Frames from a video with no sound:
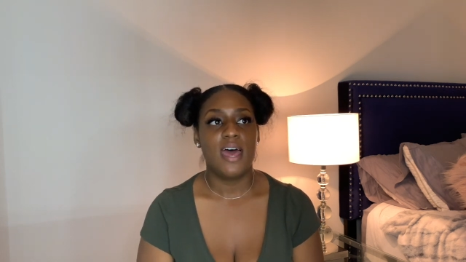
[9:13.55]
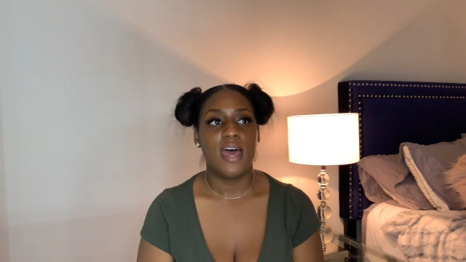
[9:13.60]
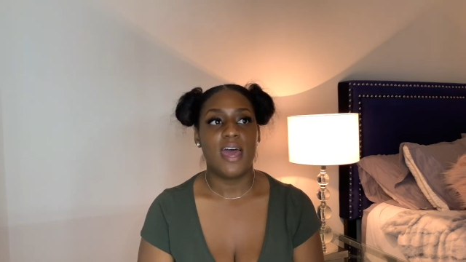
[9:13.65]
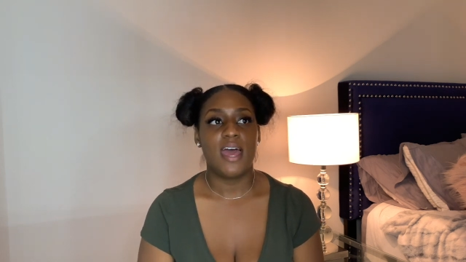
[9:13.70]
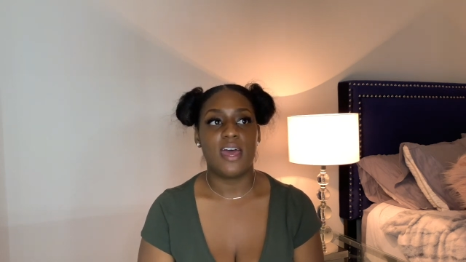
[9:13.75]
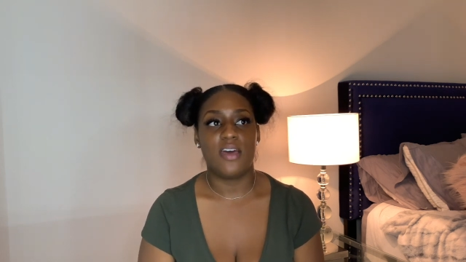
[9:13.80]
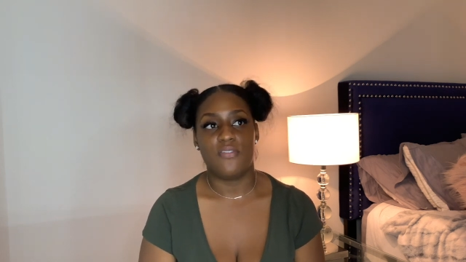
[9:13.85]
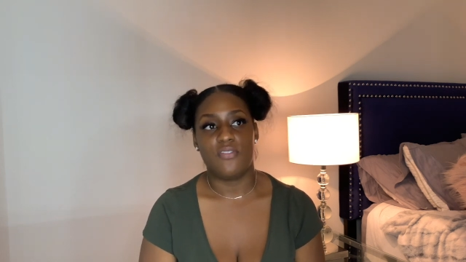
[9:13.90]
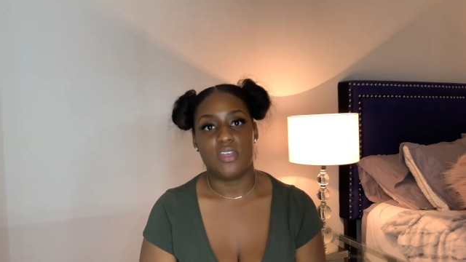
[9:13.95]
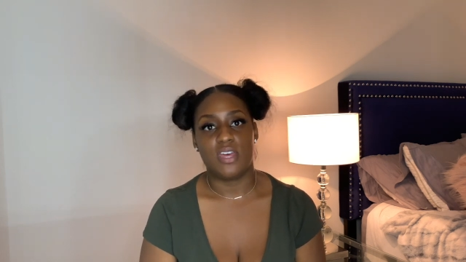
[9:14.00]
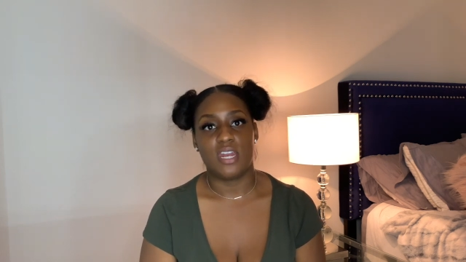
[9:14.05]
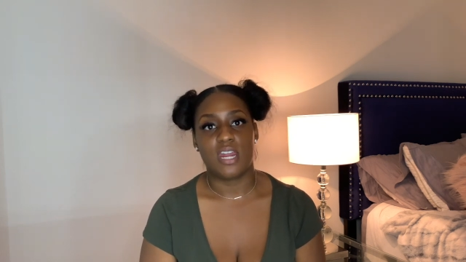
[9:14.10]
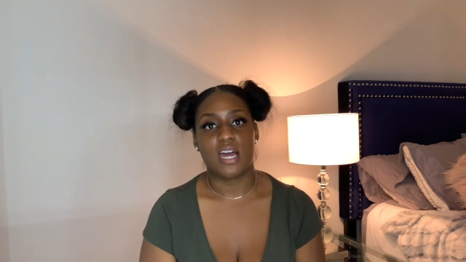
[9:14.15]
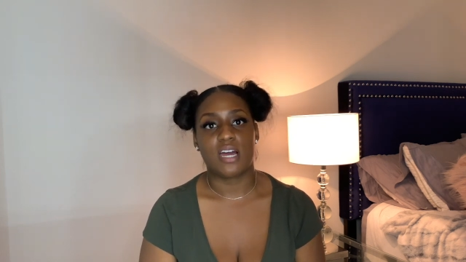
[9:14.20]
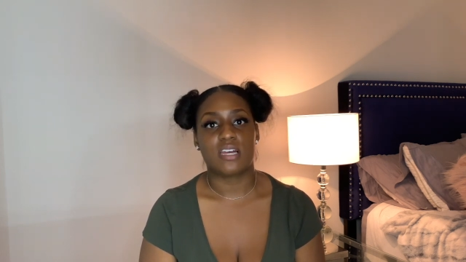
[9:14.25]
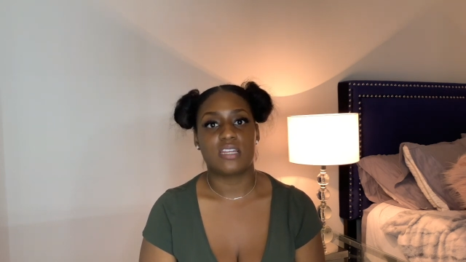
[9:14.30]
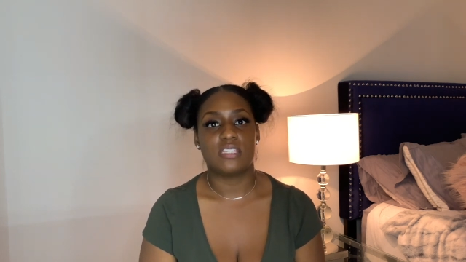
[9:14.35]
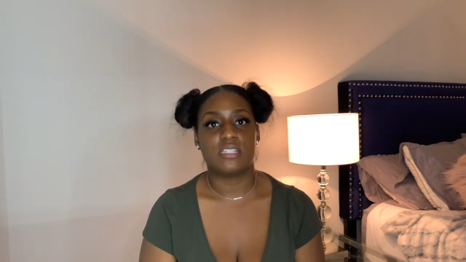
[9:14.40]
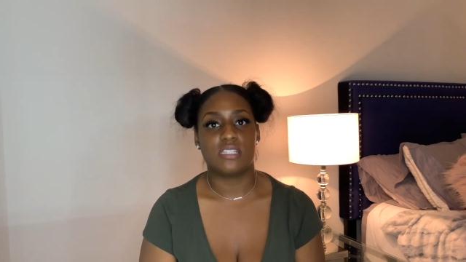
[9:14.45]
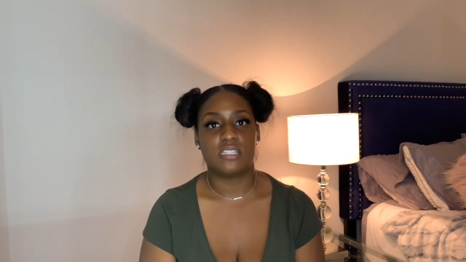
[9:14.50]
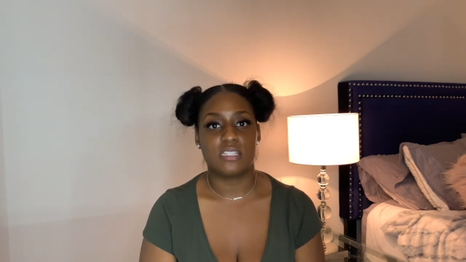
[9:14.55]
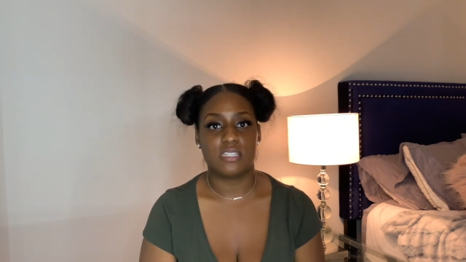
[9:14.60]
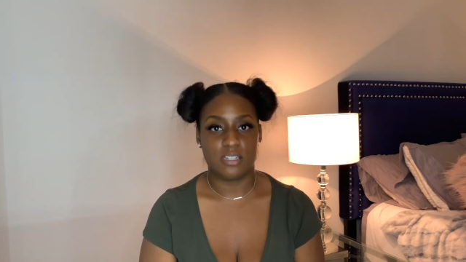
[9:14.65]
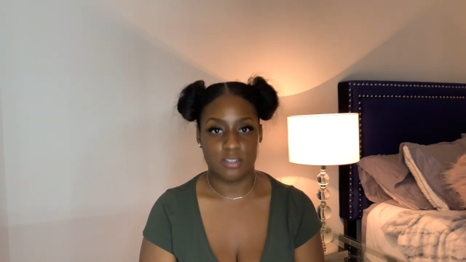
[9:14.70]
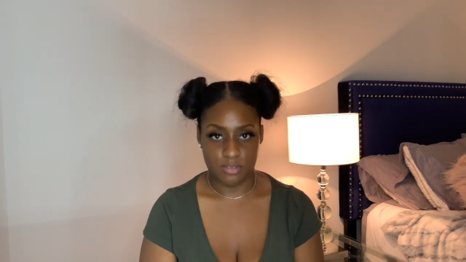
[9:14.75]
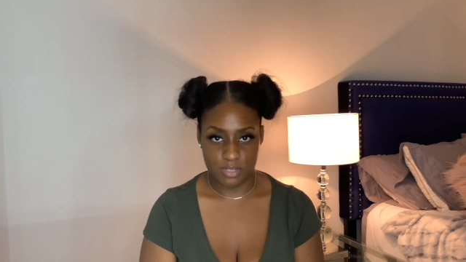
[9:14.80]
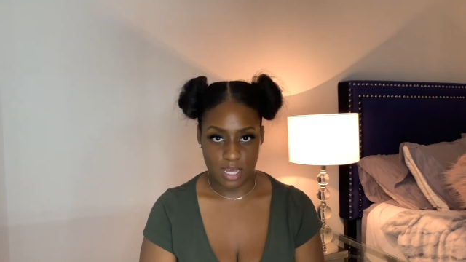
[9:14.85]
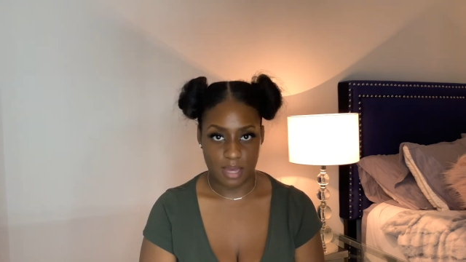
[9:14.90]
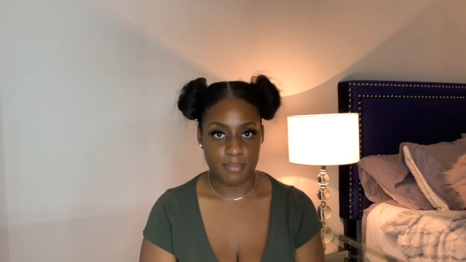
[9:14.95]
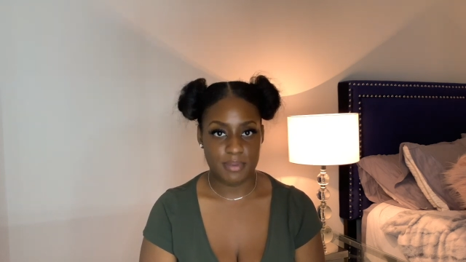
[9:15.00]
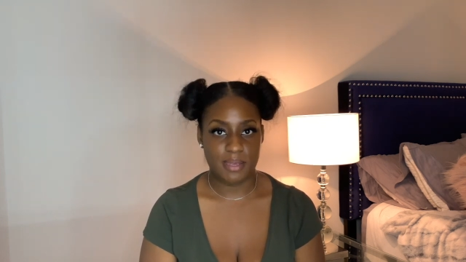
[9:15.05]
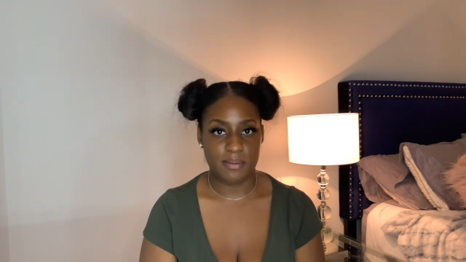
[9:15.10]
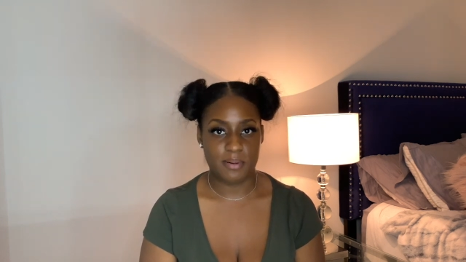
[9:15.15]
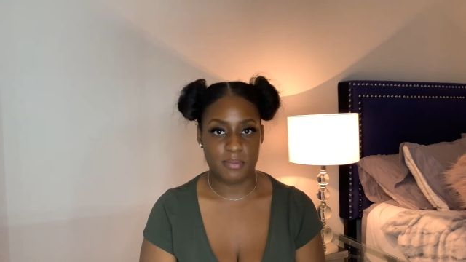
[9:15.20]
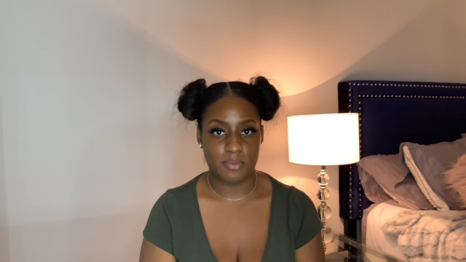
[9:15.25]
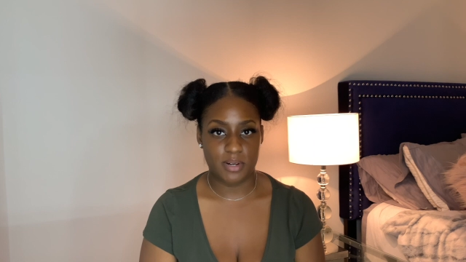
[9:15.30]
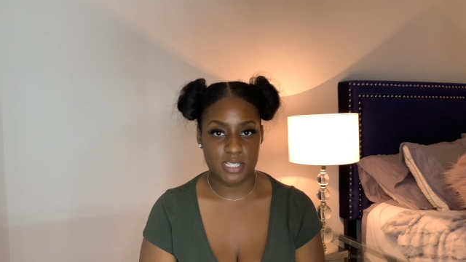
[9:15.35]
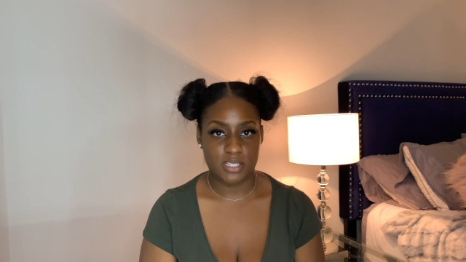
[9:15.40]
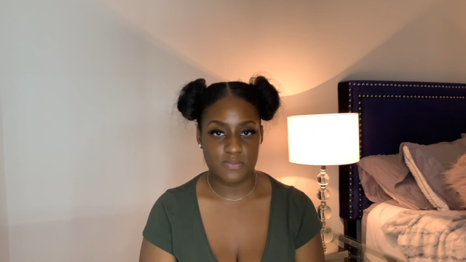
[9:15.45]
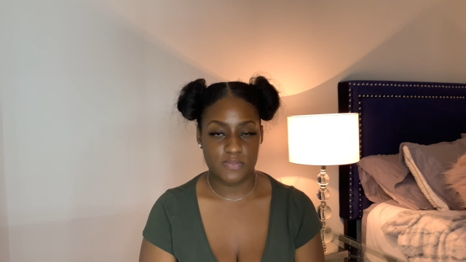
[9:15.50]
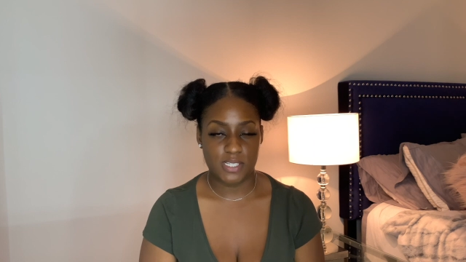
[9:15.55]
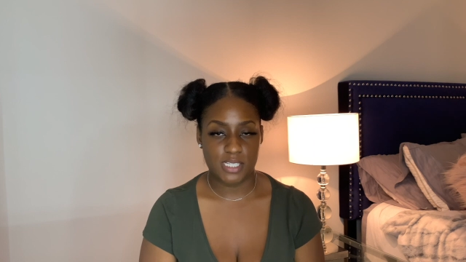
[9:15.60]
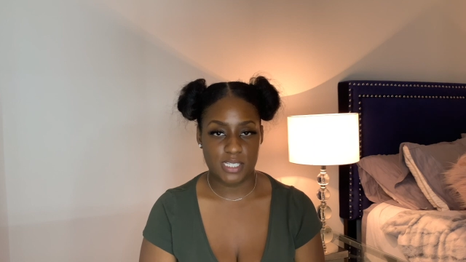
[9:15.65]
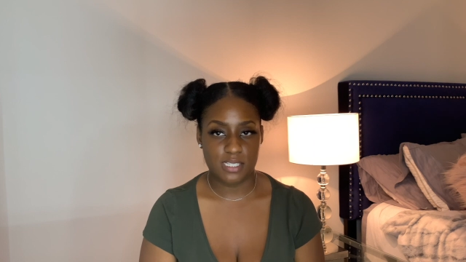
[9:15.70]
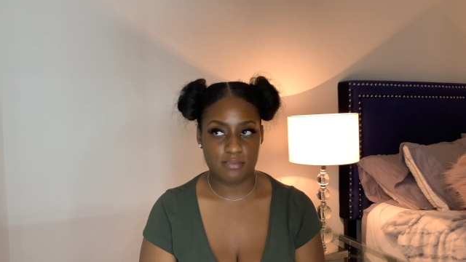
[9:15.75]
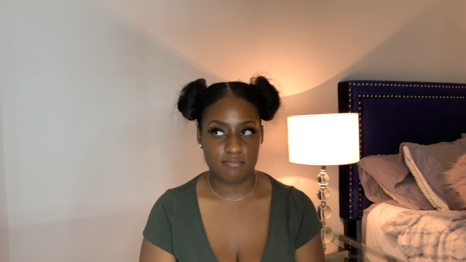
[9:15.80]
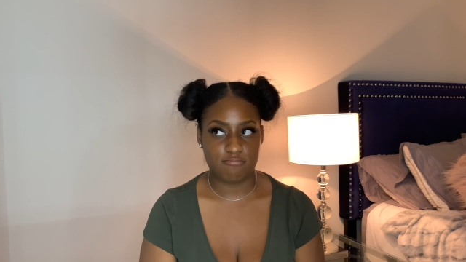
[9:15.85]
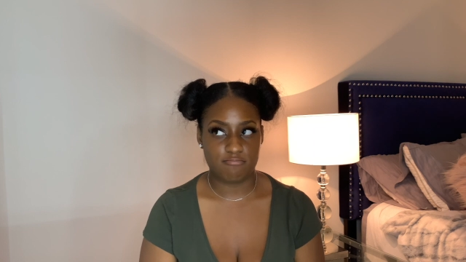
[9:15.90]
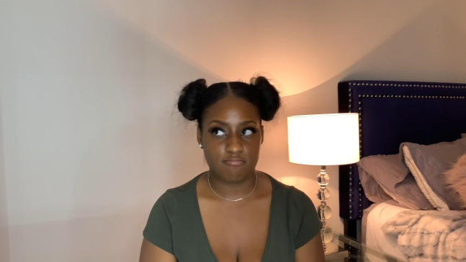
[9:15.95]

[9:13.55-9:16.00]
and then I could still not be able to breastfeed.